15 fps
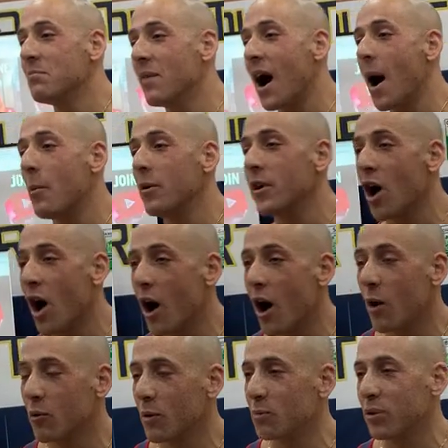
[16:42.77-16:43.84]
mom
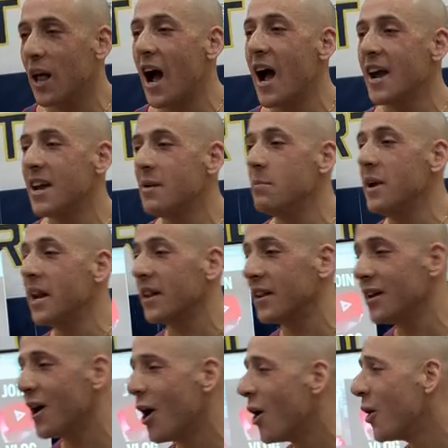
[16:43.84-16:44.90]
would reply immediately,